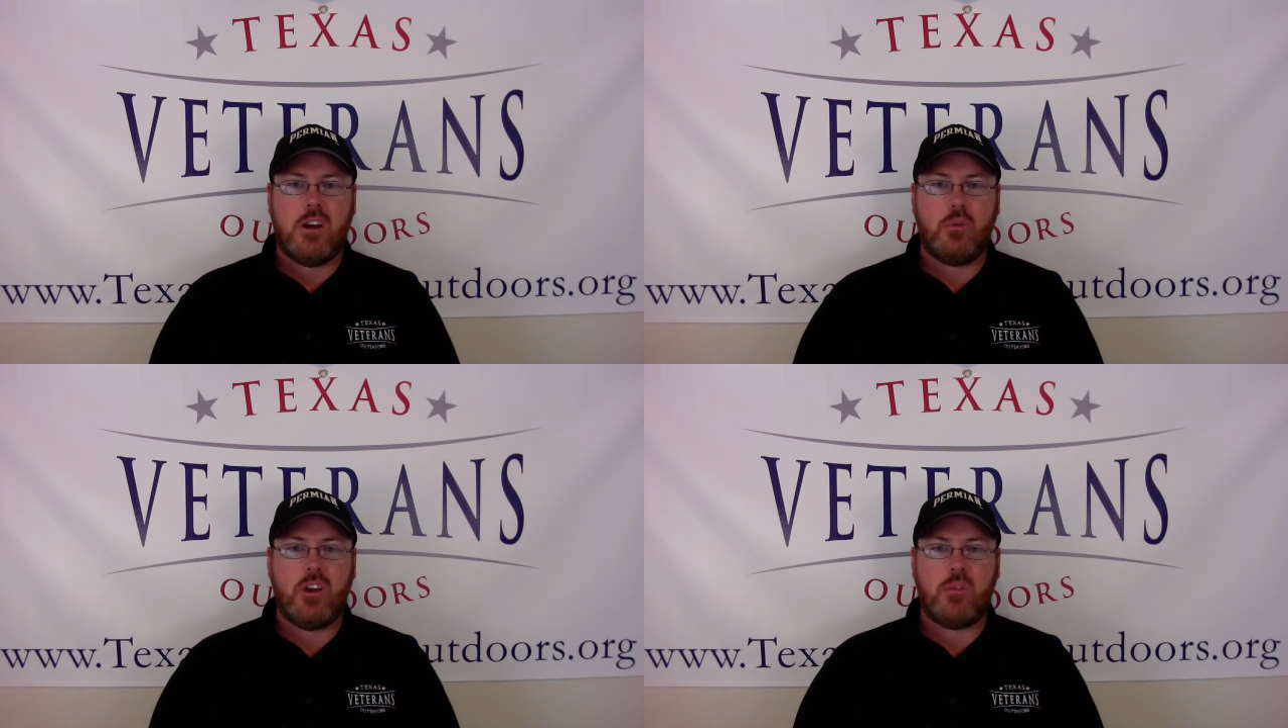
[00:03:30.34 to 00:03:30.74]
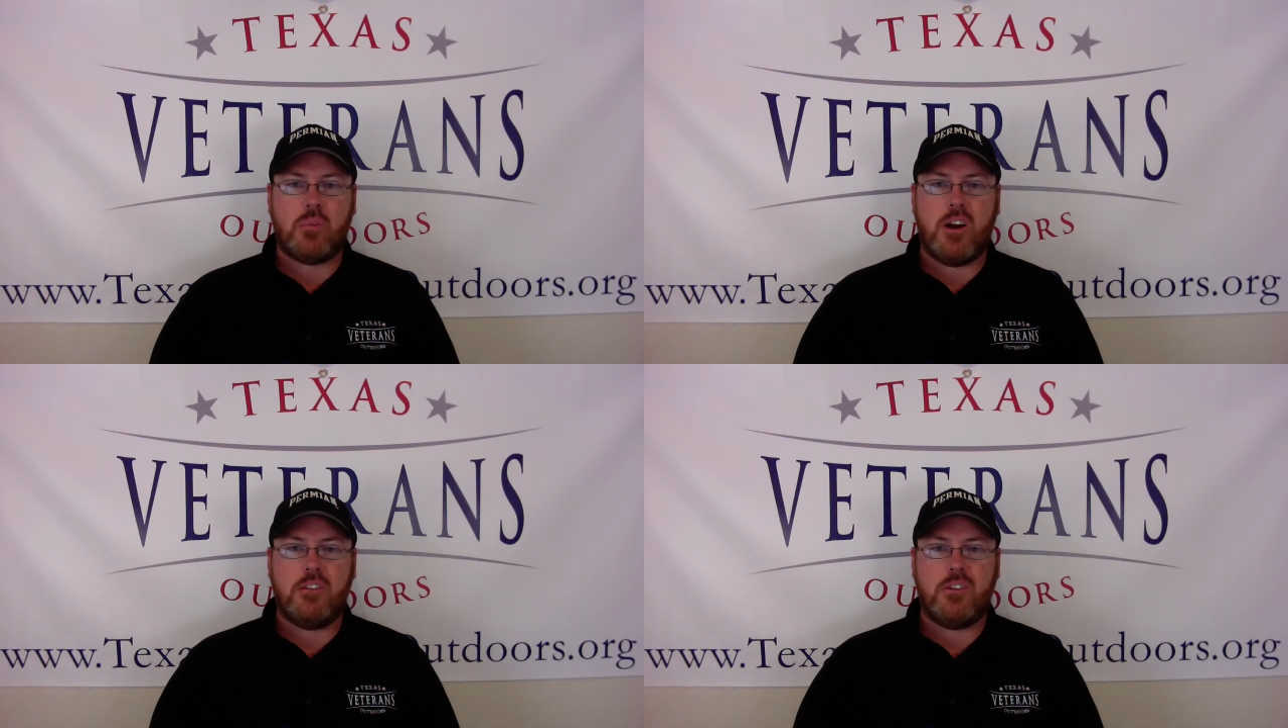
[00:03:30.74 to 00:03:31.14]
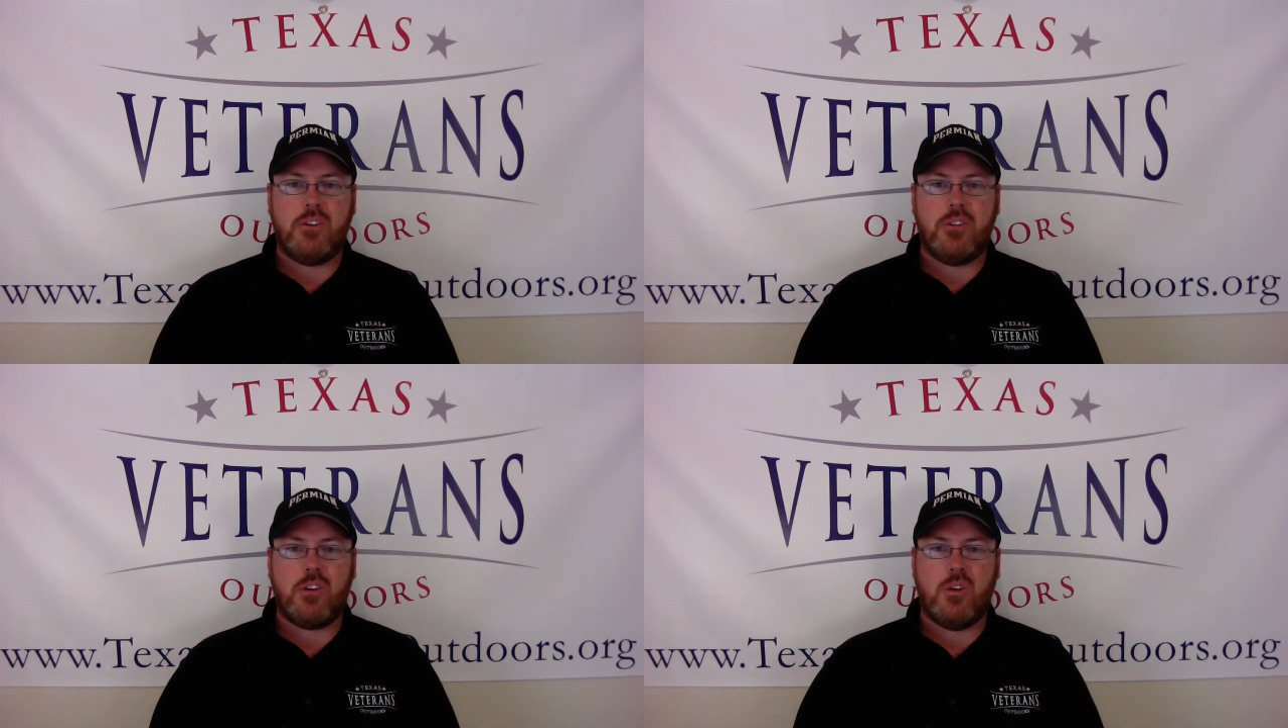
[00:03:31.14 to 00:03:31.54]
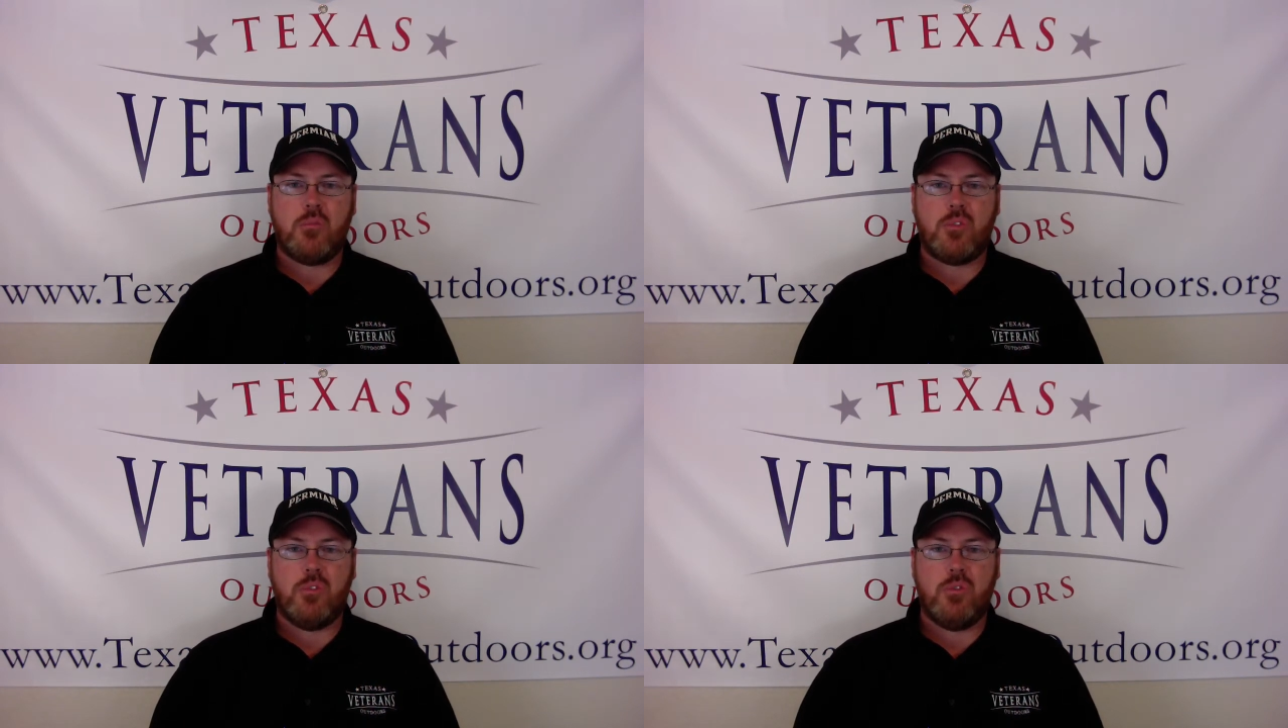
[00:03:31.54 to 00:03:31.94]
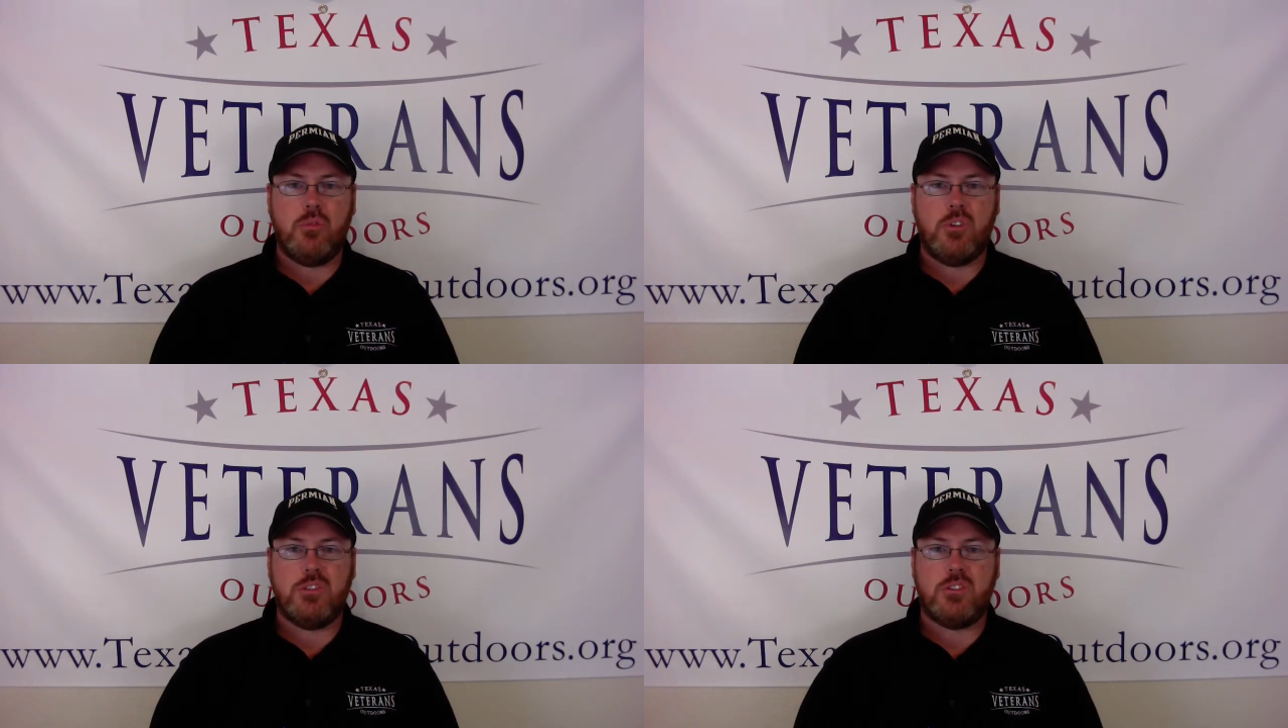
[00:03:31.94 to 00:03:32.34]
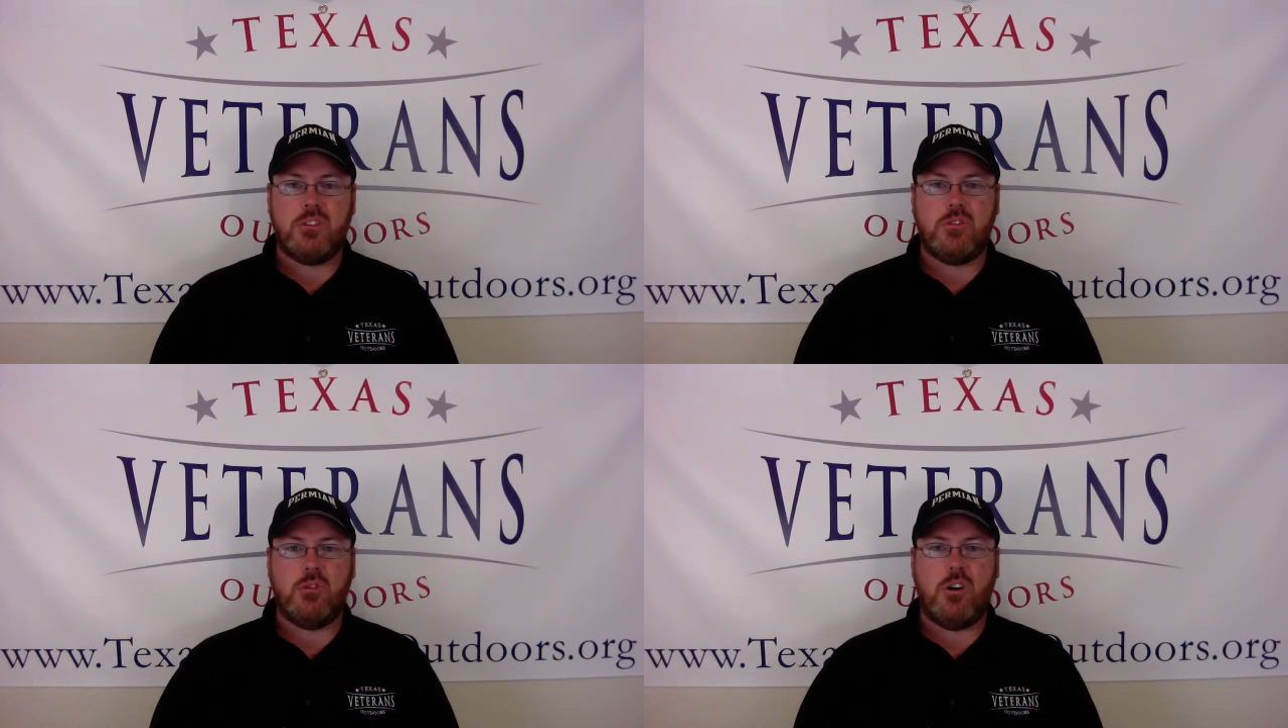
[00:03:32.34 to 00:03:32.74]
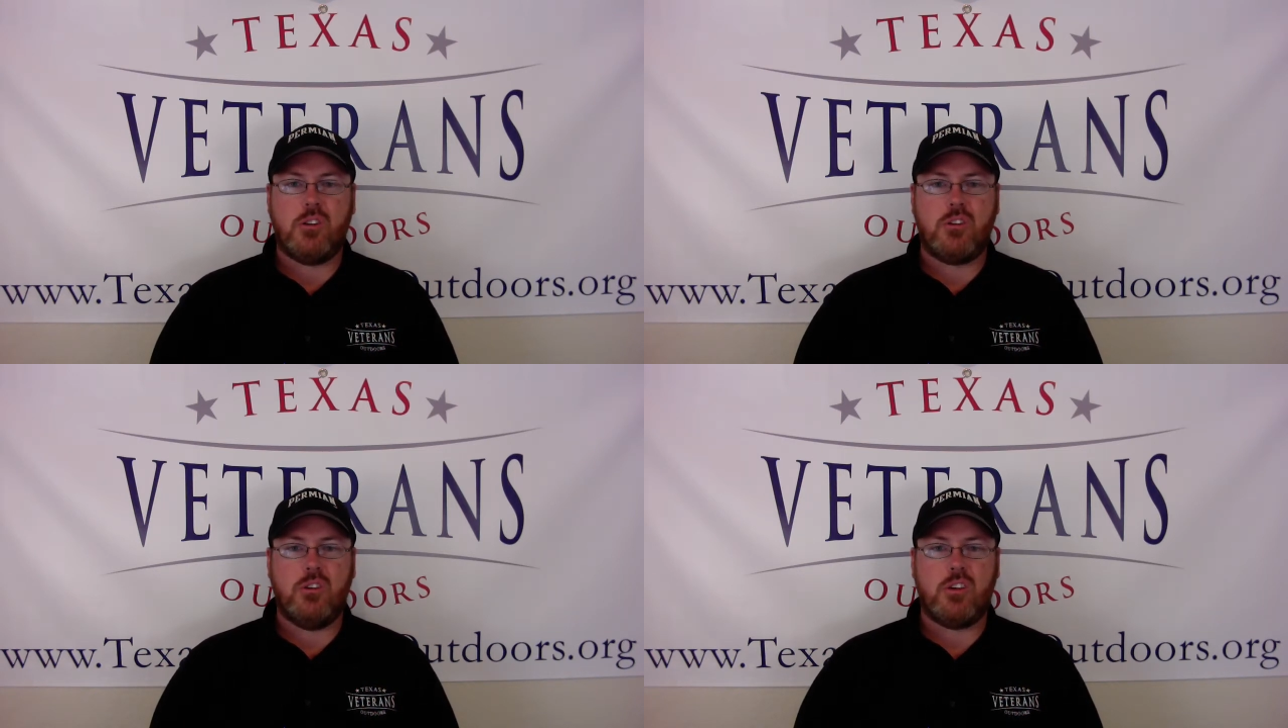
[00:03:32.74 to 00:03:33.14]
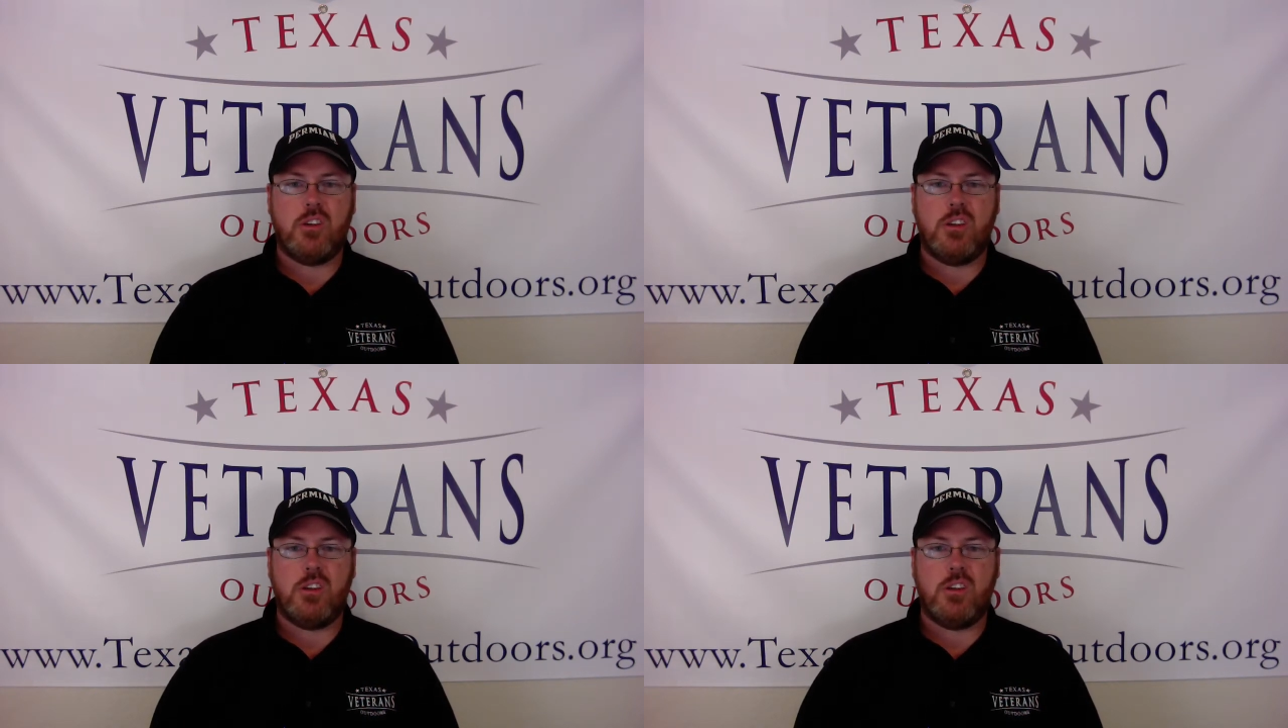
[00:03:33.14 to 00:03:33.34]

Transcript: We had a private donor come through. He's going to do all the cooking.